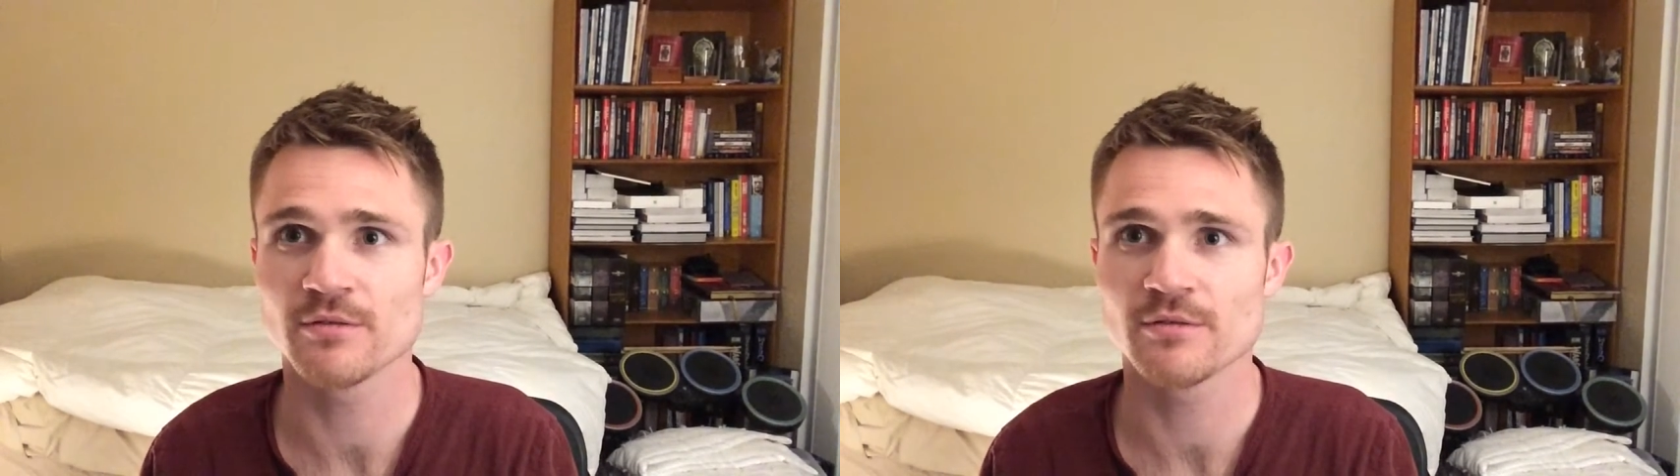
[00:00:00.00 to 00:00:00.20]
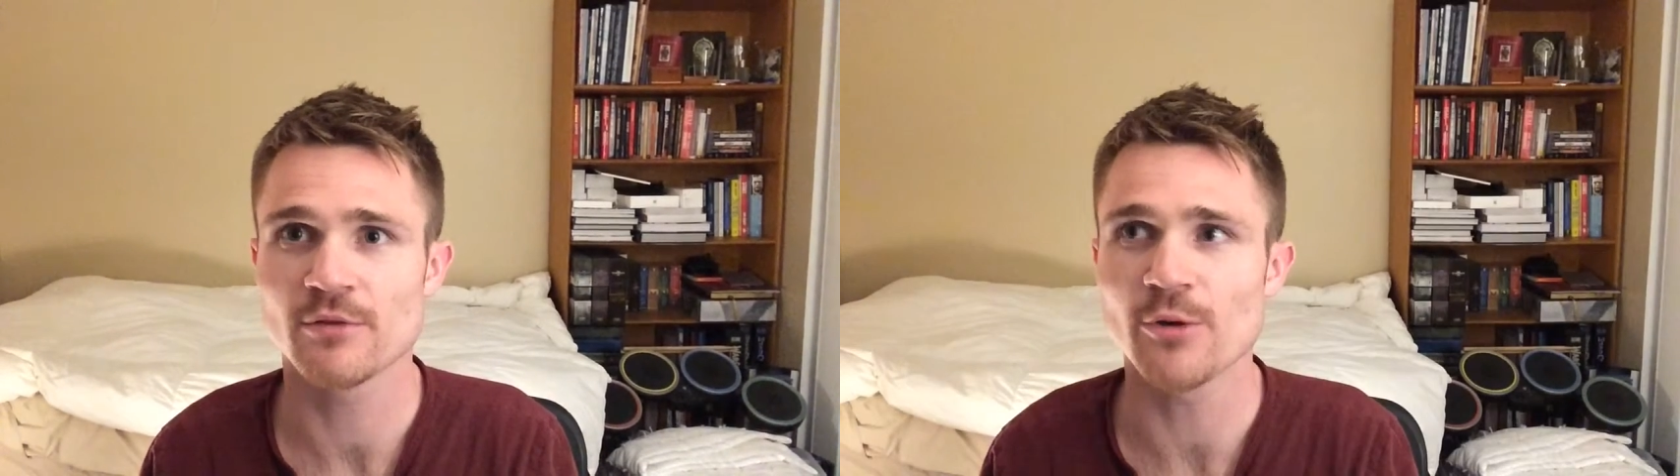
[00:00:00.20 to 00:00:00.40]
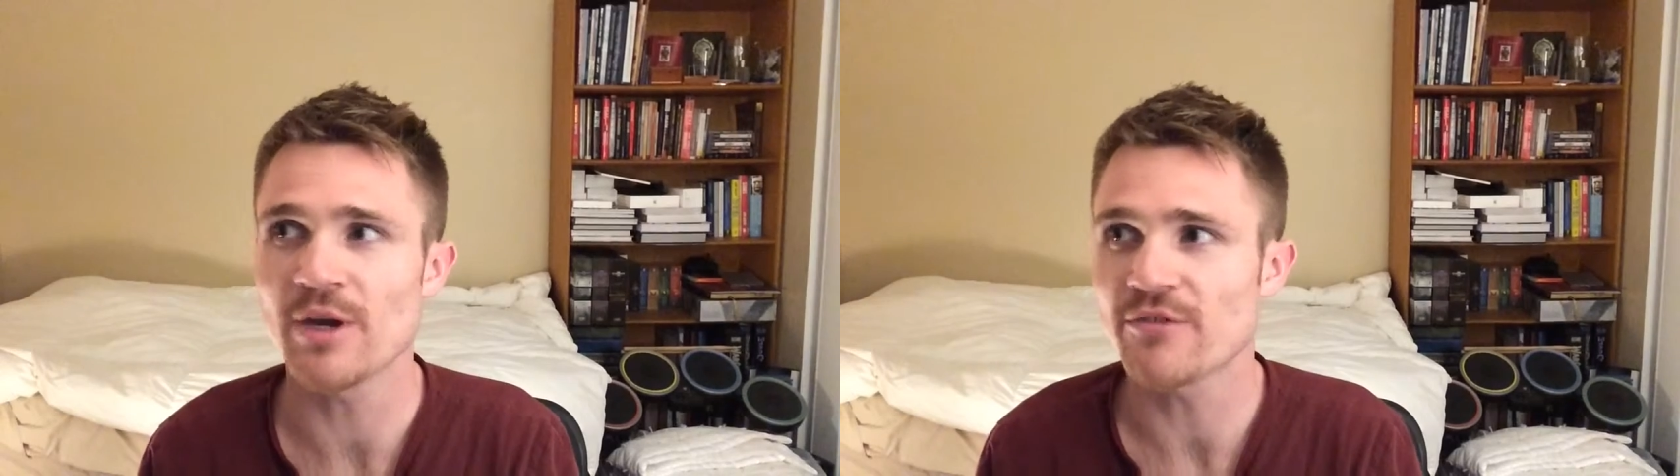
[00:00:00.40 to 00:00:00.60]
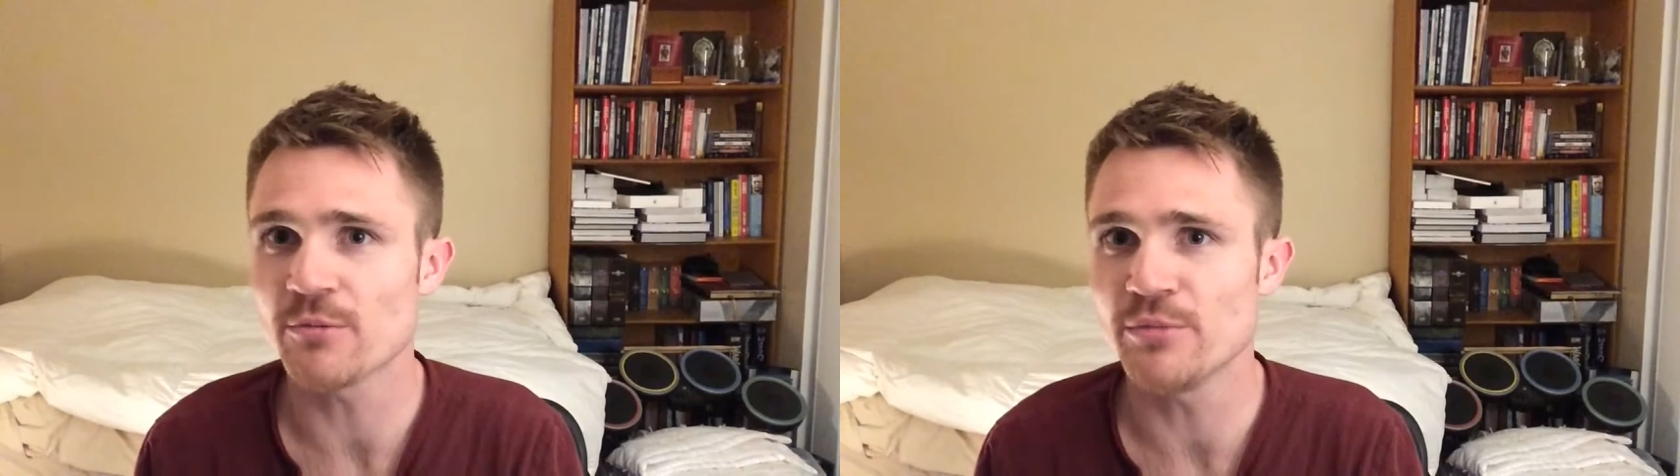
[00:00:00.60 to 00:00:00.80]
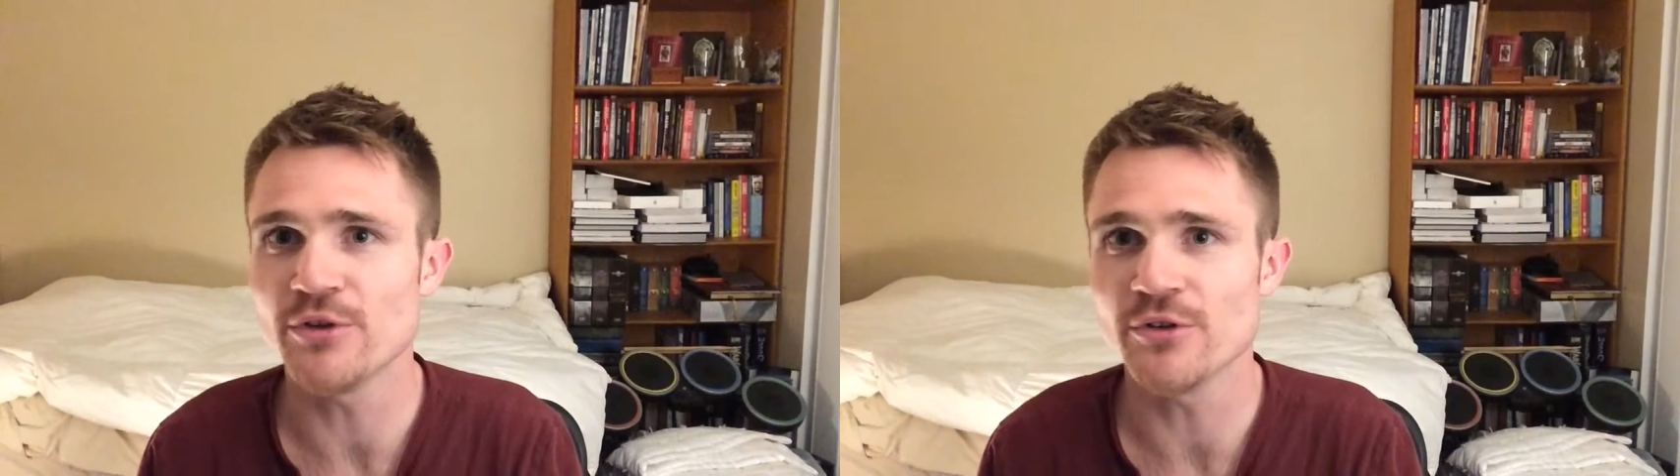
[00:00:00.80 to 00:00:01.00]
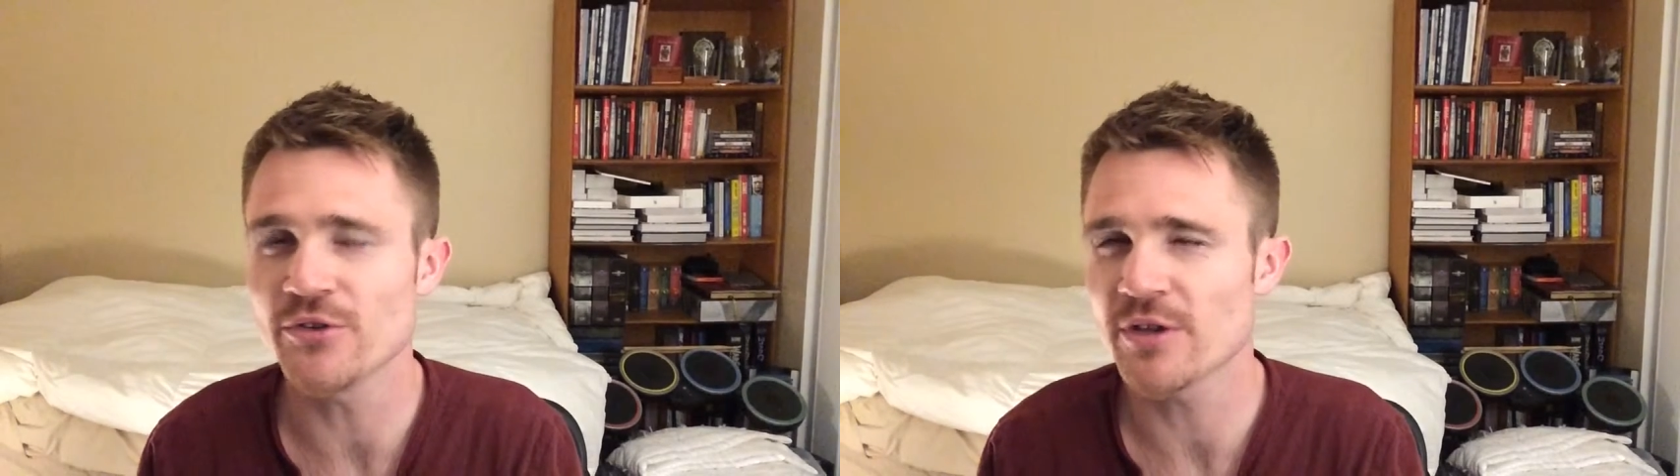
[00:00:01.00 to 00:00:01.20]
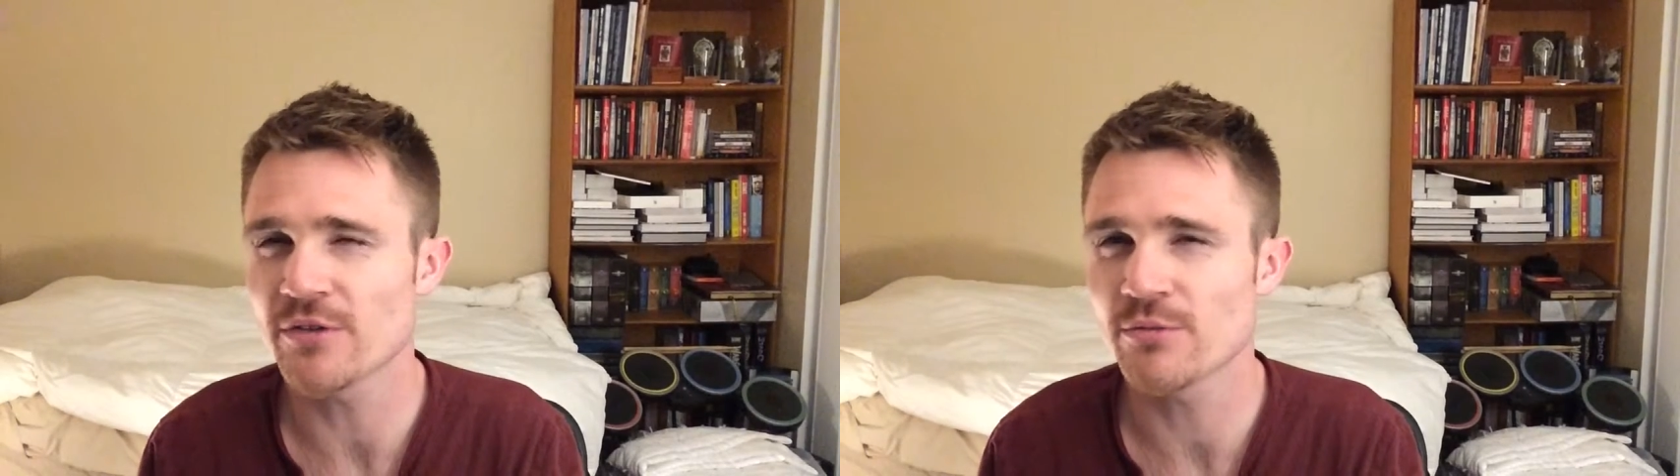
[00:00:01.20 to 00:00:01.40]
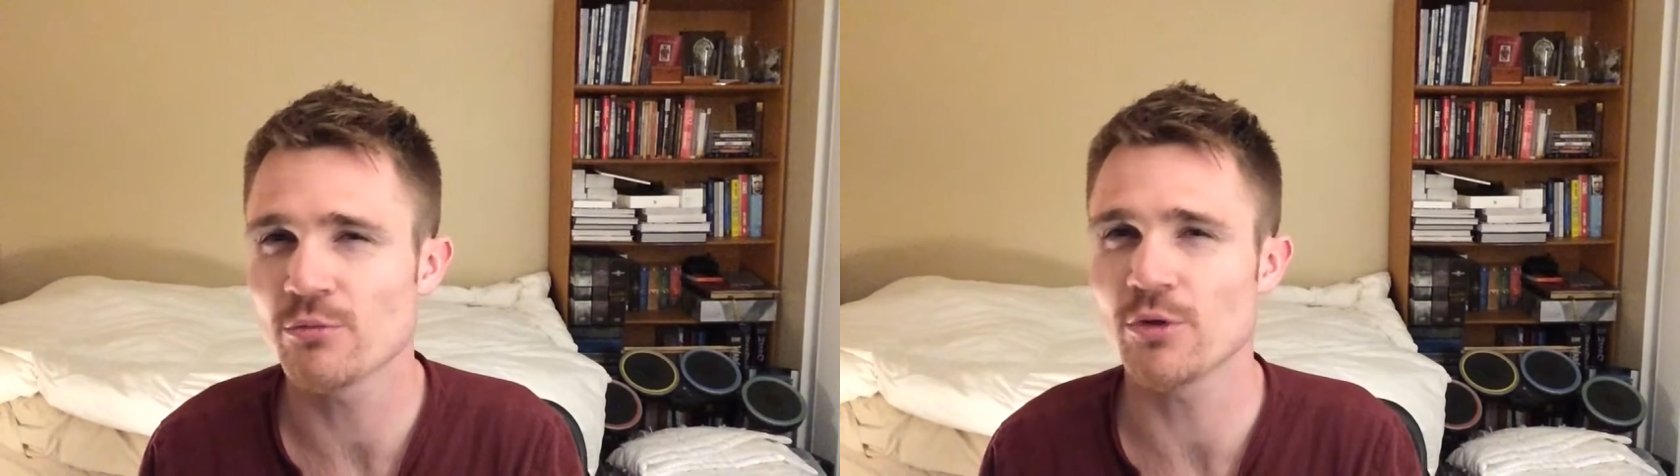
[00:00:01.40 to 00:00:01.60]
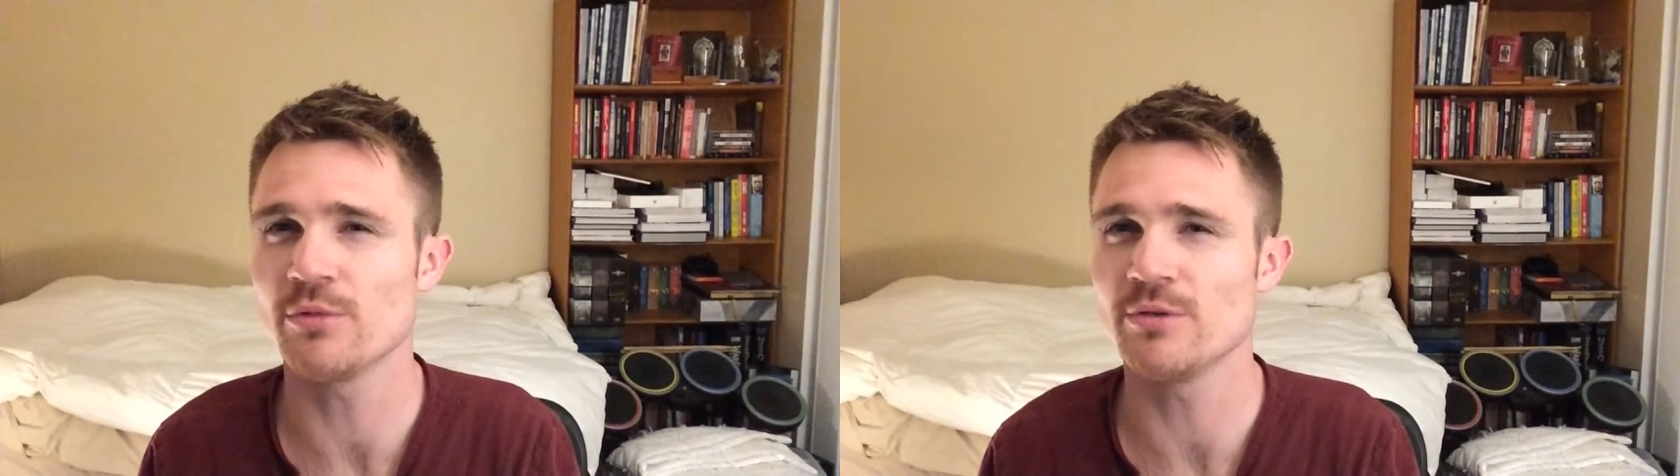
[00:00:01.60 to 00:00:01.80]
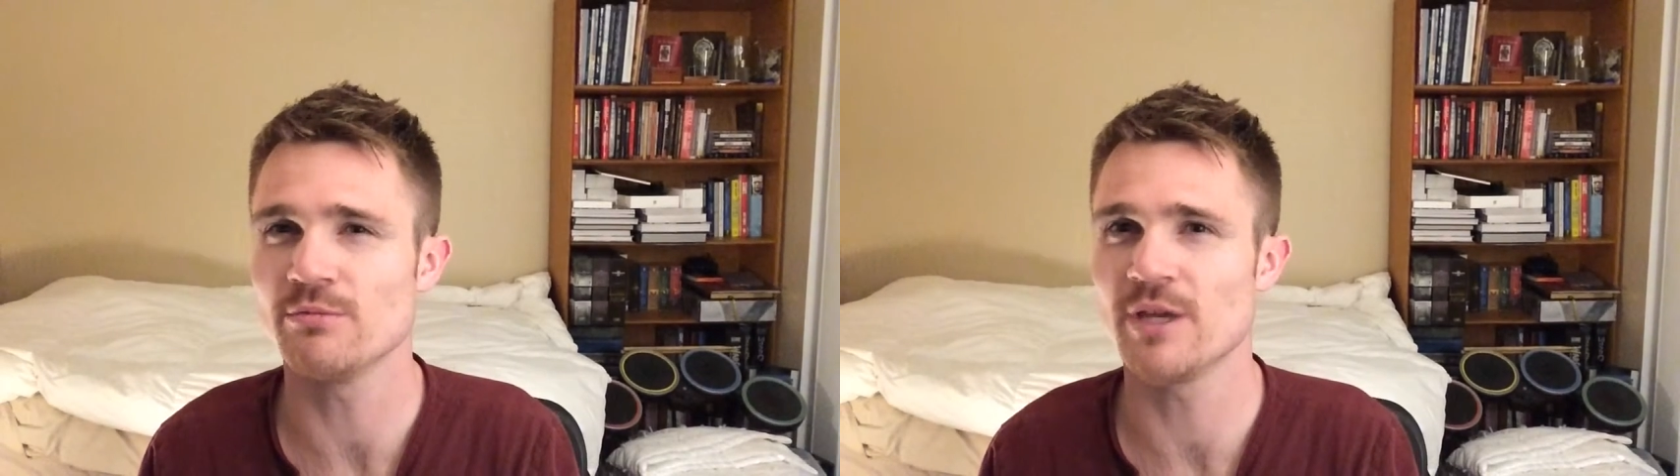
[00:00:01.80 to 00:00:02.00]
right? We have computers. That's what
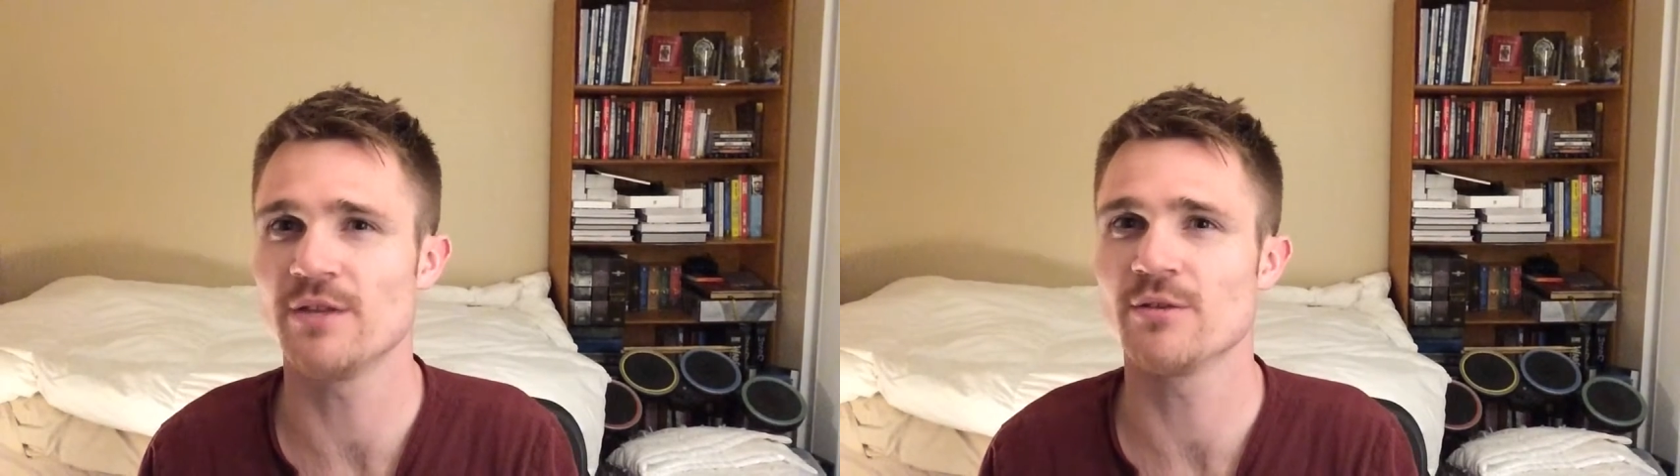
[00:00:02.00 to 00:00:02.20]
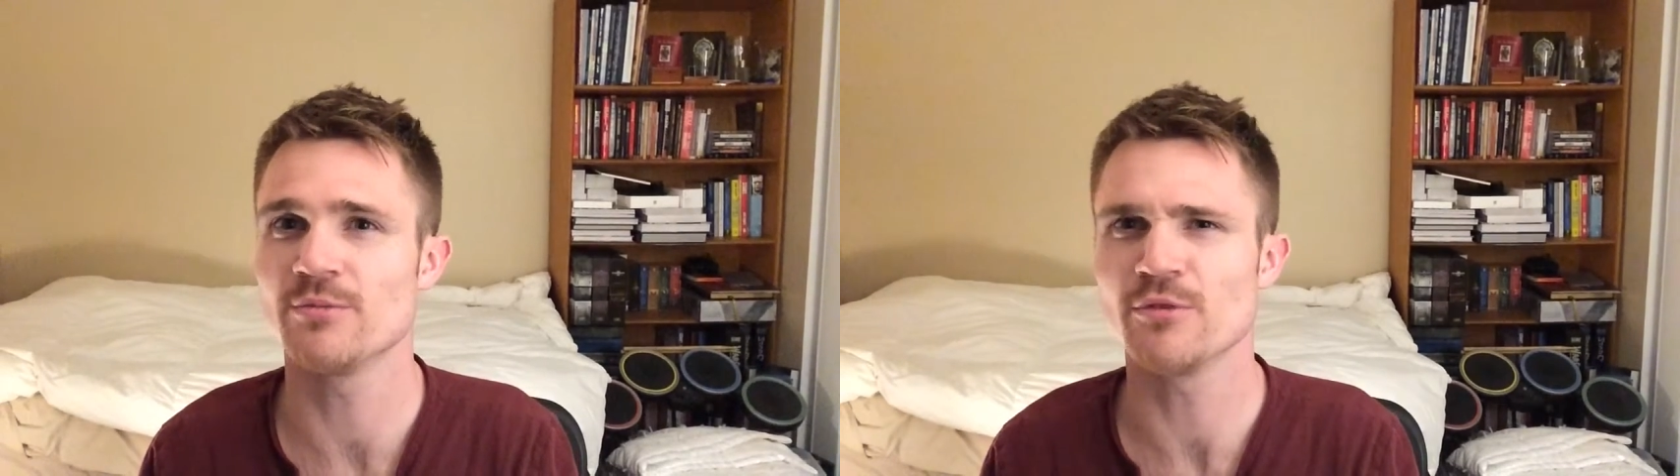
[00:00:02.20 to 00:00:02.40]
we made them,